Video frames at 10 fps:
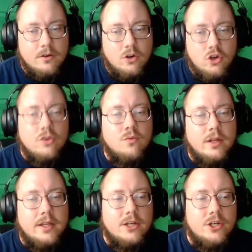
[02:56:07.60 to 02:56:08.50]
good
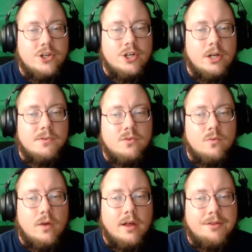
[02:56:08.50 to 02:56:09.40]
relationships
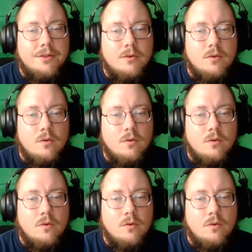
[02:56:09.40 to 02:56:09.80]
with